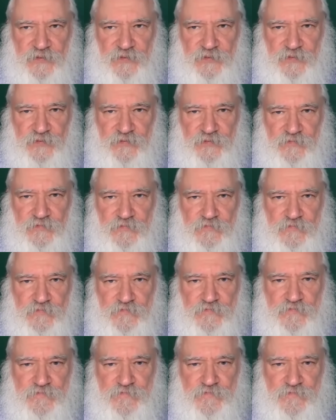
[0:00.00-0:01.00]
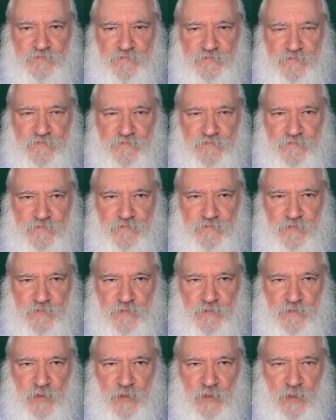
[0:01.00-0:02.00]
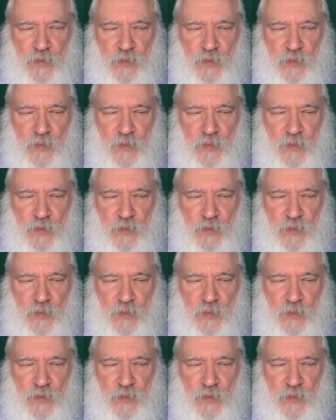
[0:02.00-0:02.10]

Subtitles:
(silence)